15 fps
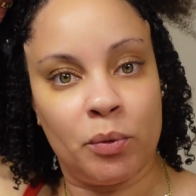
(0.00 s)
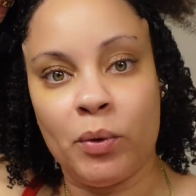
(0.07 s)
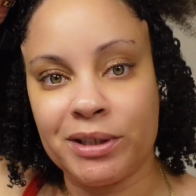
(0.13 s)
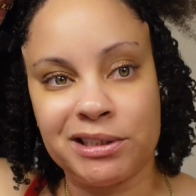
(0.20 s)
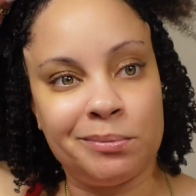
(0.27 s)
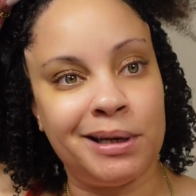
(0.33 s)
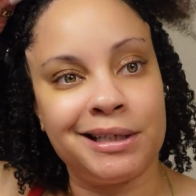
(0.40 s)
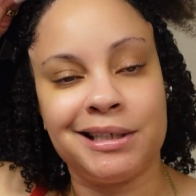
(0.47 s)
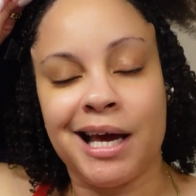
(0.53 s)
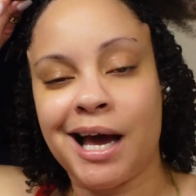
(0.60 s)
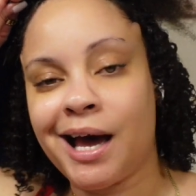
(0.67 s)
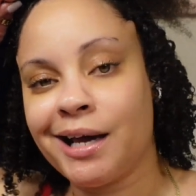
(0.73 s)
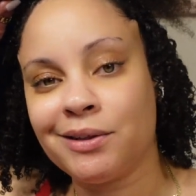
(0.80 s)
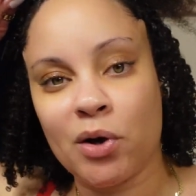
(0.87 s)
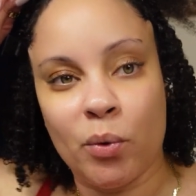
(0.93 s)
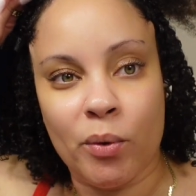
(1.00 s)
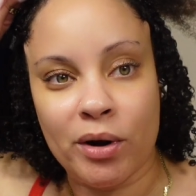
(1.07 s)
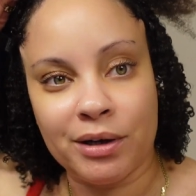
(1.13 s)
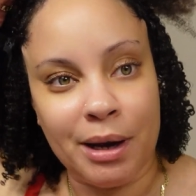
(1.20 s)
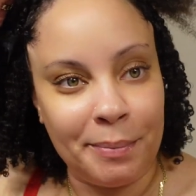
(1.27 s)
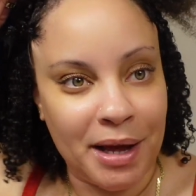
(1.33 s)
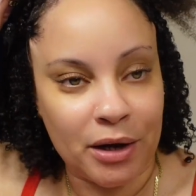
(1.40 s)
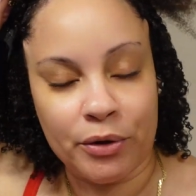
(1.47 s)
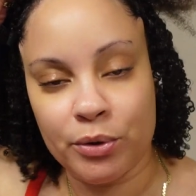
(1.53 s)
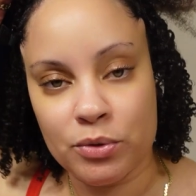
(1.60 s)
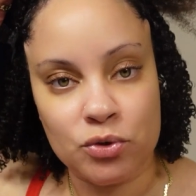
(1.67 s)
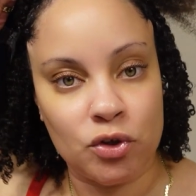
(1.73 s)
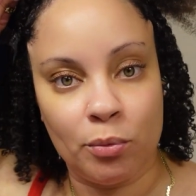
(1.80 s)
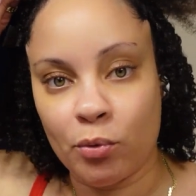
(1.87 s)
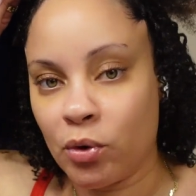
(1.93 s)
once and be like, nah, it don't work, I'm not going to use
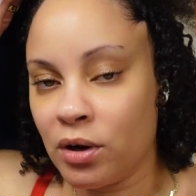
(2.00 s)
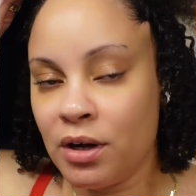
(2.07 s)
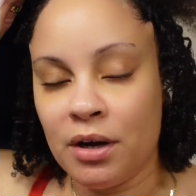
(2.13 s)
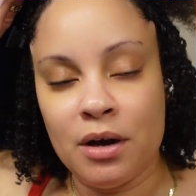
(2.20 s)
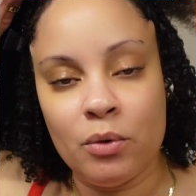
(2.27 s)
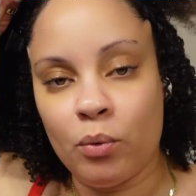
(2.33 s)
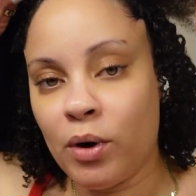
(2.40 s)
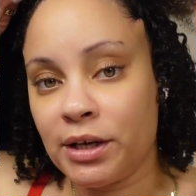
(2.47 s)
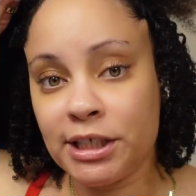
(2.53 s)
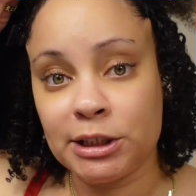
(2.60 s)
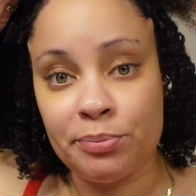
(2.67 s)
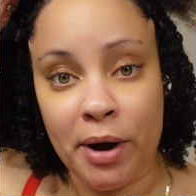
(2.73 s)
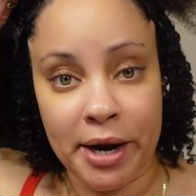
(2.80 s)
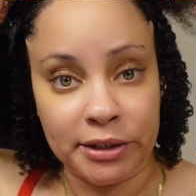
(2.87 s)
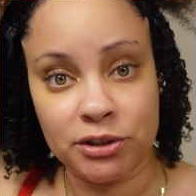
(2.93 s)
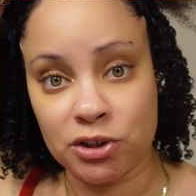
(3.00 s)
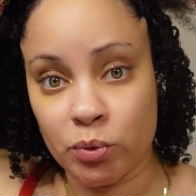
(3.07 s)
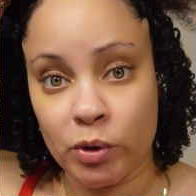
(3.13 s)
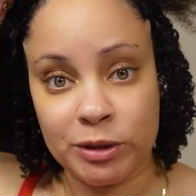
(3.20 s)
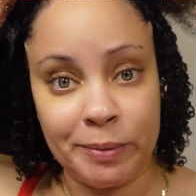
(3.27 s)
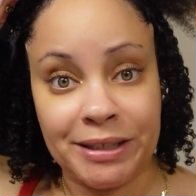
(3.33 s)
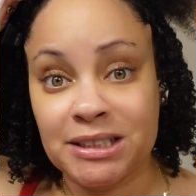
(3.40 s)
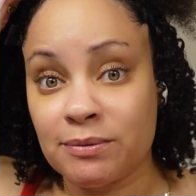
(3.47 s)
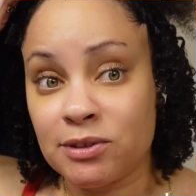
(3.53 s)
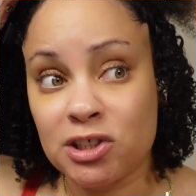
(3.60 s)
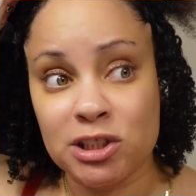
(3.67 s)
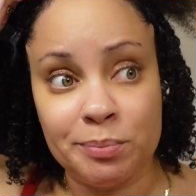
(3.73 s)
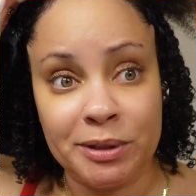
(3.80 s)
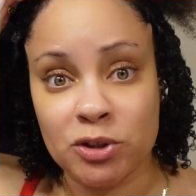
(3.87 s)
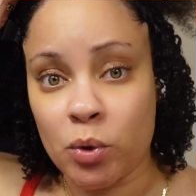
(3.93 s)
it no more. One, these products are too expensive to
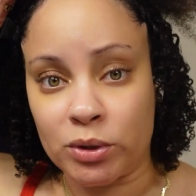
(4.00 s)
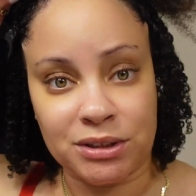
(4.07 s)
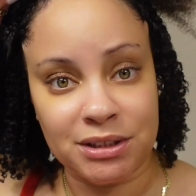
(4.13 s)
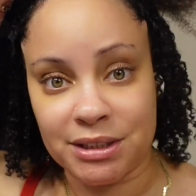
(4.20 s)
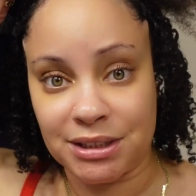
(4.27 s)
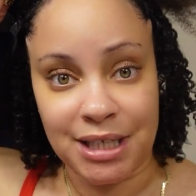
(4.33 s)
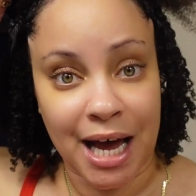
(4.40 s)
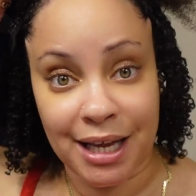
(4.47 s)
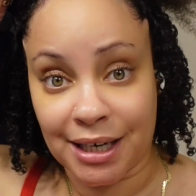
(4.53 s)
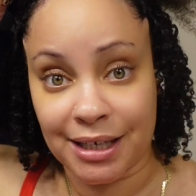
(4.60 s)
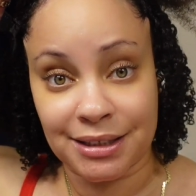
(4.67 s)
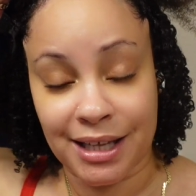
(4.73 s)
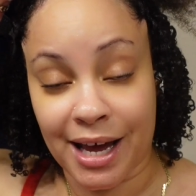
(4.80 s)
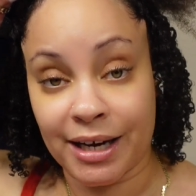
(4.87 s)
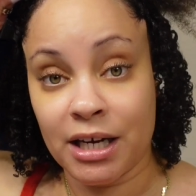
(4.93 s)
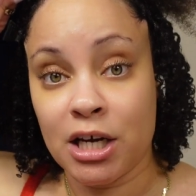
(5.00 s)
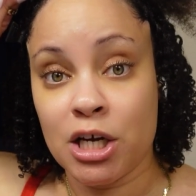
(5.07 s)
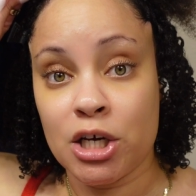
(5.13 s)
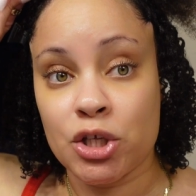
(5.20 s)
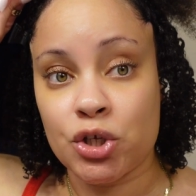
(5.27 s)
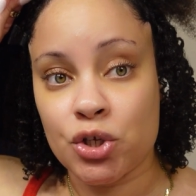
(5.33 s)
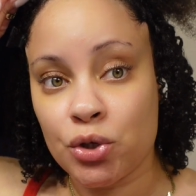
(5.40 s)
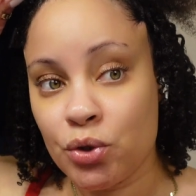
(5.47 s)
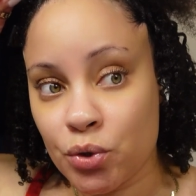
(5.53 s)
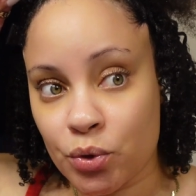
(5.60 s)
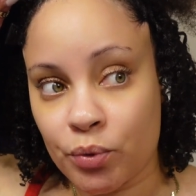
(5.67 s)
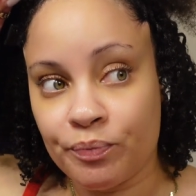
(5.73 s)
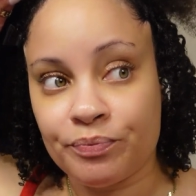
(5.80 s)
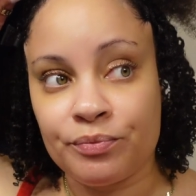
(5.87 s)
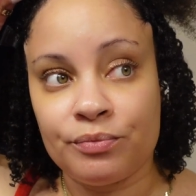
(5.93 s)
just be tossed into the side like that.
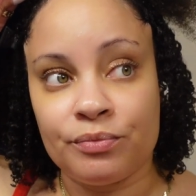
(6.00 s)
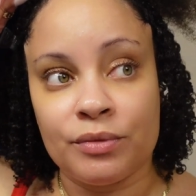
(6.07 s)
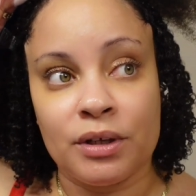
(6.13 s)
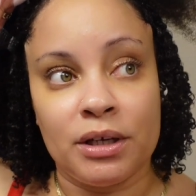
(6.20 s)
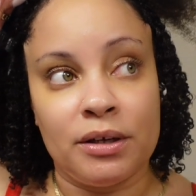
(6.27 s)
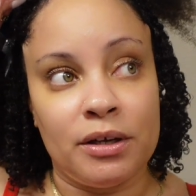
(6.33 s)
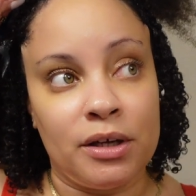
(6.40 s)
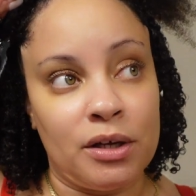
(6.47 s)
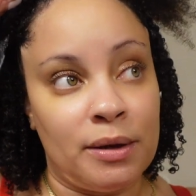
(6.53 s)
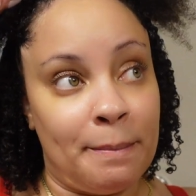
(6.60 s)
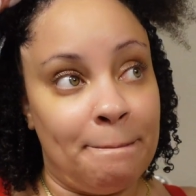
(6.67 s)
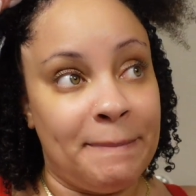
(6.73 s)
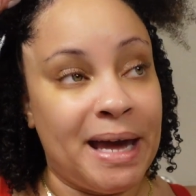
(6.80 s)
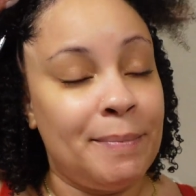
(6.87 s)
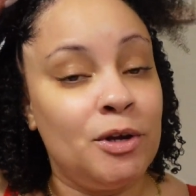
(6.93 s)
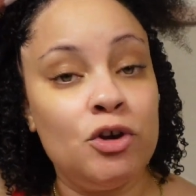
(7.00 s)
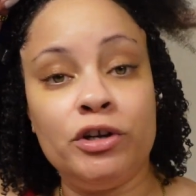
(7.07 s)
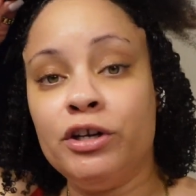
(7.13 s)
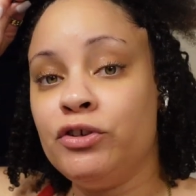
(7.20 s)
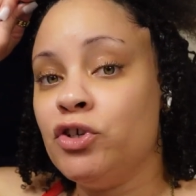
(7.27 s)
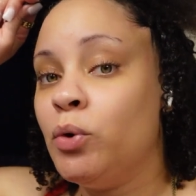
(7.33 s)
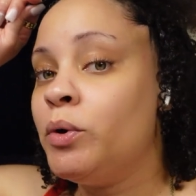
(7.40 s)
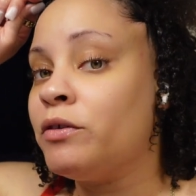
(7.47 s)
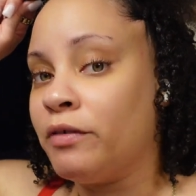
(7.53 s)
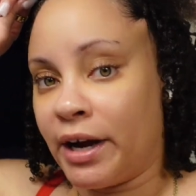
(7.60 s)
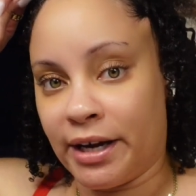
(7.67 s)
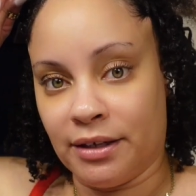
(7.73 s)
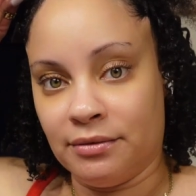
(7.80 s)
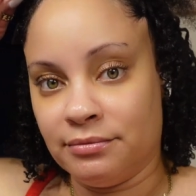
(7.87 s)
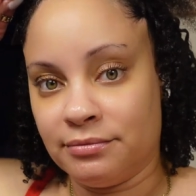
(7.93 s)
Two, maybe you didn't do it
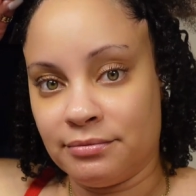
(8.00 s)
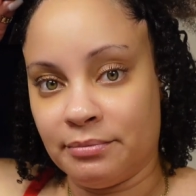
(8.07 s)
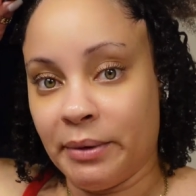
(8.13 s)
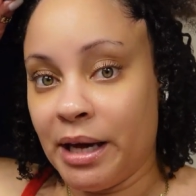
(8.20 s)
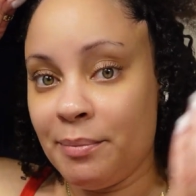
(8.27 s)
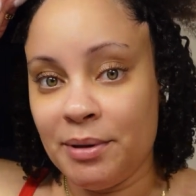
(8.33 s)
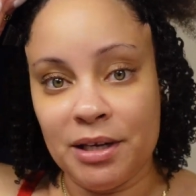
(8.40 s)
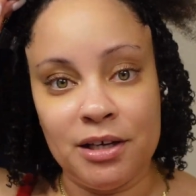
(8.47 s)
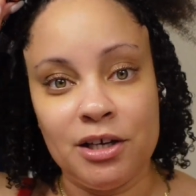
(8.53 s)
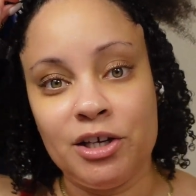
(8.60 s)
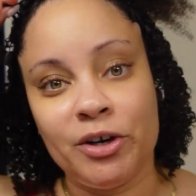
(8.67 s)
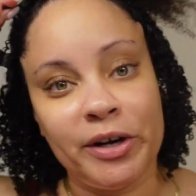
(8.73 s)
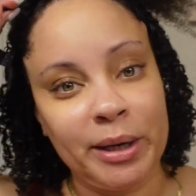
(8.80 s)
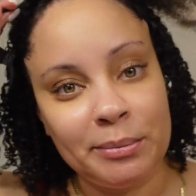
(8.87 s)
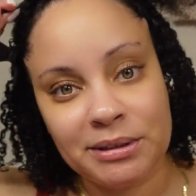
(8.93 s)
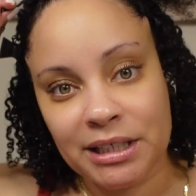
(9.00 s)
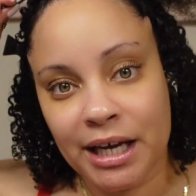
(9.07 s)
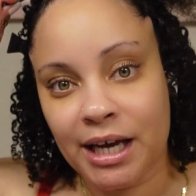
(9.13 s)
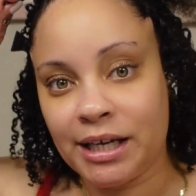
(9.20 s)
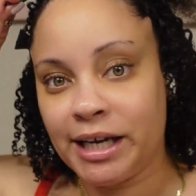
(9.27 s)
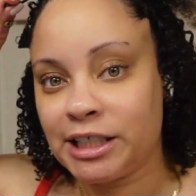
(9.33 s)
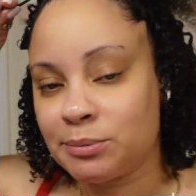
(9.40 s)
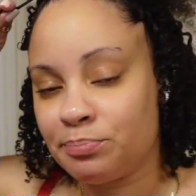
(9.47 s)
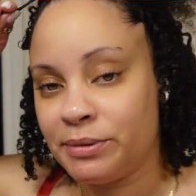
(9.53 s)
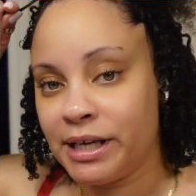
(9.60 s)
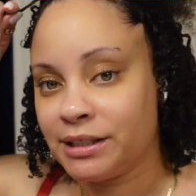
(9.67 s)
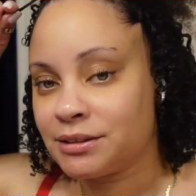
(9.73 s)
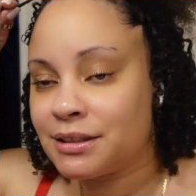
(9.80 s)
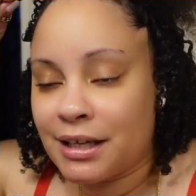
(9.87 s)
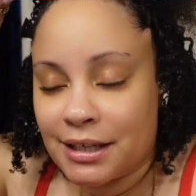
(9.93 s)
right. Maybe, you know what I'm saying?
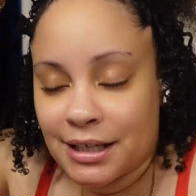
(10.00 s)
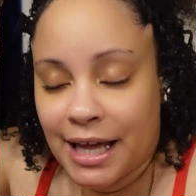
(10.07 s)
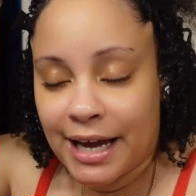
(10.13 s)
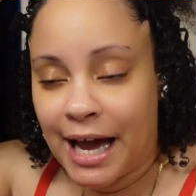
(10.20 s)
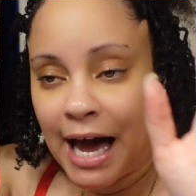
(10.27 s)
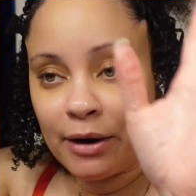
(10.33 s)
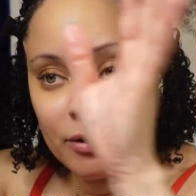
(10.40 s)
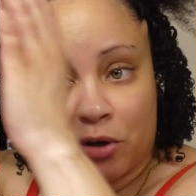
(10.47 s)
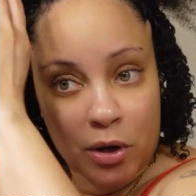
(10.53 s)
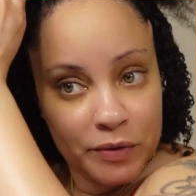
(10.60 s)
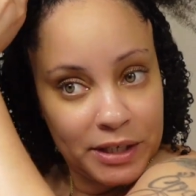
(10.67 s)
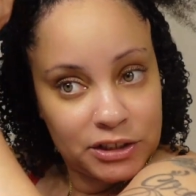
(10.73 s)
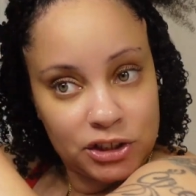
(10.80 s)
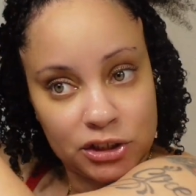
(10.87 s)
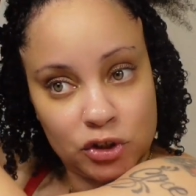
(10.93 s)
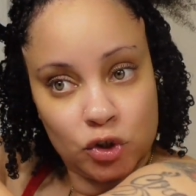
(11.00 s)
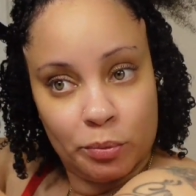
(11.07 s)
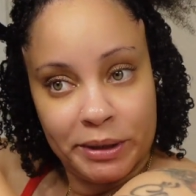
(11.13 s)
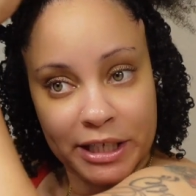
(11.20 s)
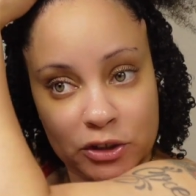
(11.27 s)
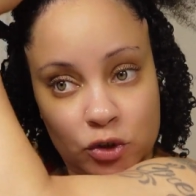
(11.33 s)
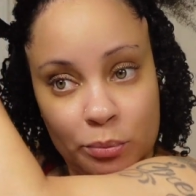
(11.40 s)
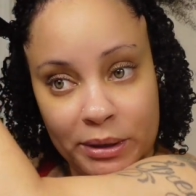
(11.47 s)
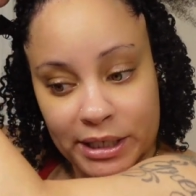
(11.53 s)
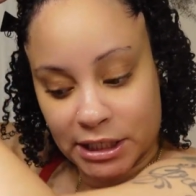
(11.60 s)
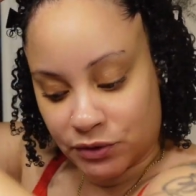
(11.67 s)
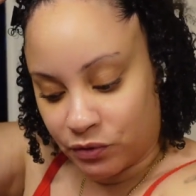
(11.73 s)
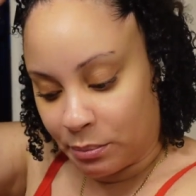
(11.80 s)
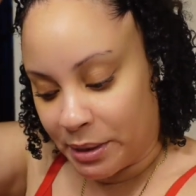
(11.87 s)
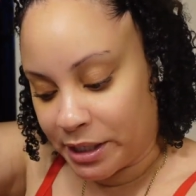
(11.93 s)
There's like, I don't know, there's just too many
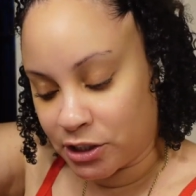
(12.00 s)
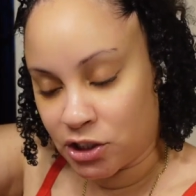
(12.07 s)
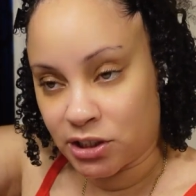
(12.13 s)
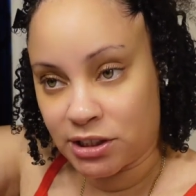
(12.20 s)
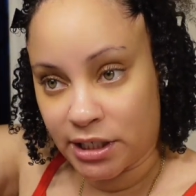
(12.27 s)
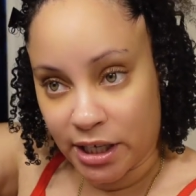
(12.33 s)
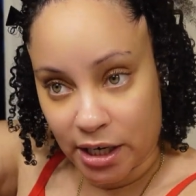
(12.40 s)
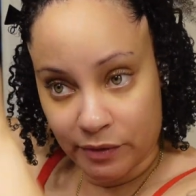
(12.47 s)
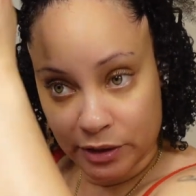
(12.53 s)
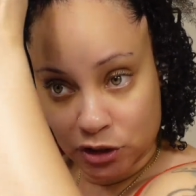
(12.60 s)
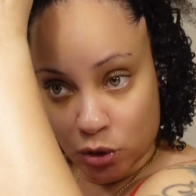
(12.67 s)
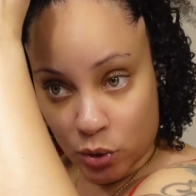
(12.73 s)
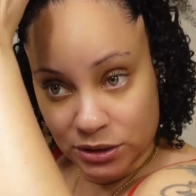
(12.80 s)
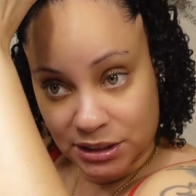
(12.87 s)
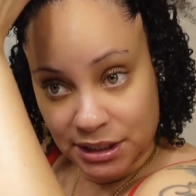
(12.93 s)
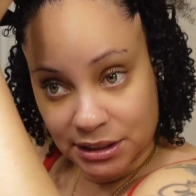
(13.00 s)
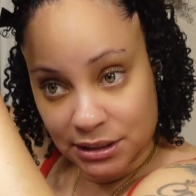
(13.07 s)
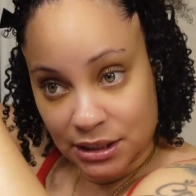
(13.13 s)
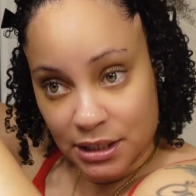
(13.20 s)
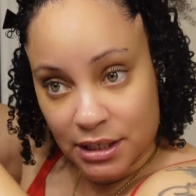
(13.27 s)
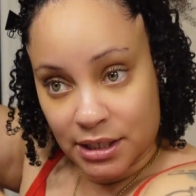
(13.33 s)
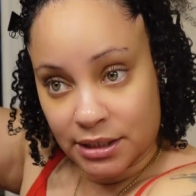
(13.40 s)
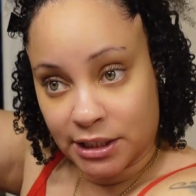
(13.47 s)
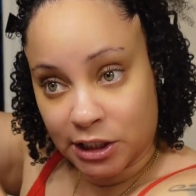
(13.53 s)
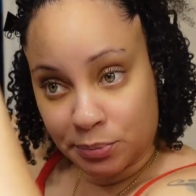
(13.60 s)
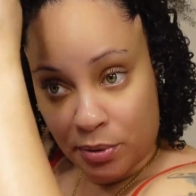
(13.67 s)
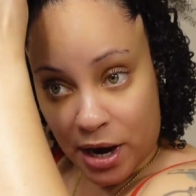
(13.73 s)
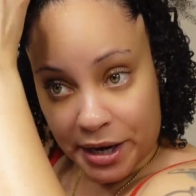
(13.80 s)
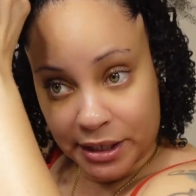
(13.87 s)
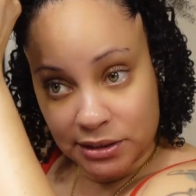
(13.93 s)
for me to just sit here and toss these
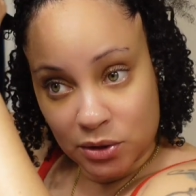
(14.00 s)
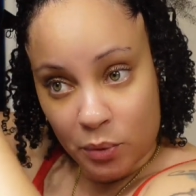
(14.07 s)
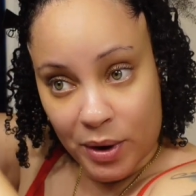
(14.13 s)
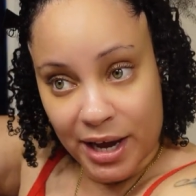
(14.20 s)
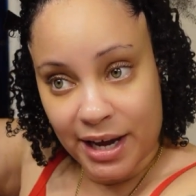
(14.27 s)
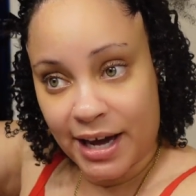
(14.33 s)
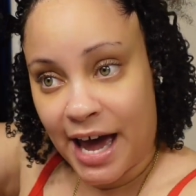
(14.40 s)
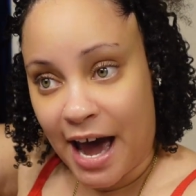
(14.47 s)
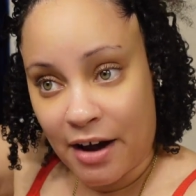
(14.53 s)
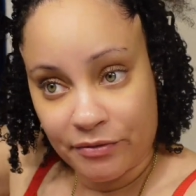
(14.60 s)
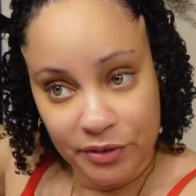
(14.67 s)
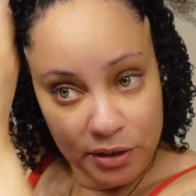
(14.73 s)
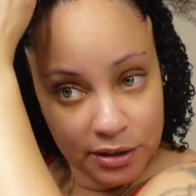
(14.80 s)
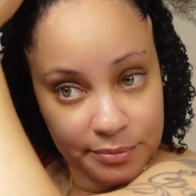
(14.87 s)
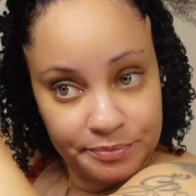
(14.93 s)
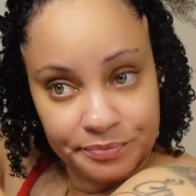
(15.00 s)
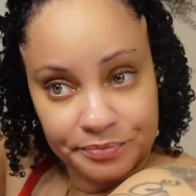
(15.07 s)
products away after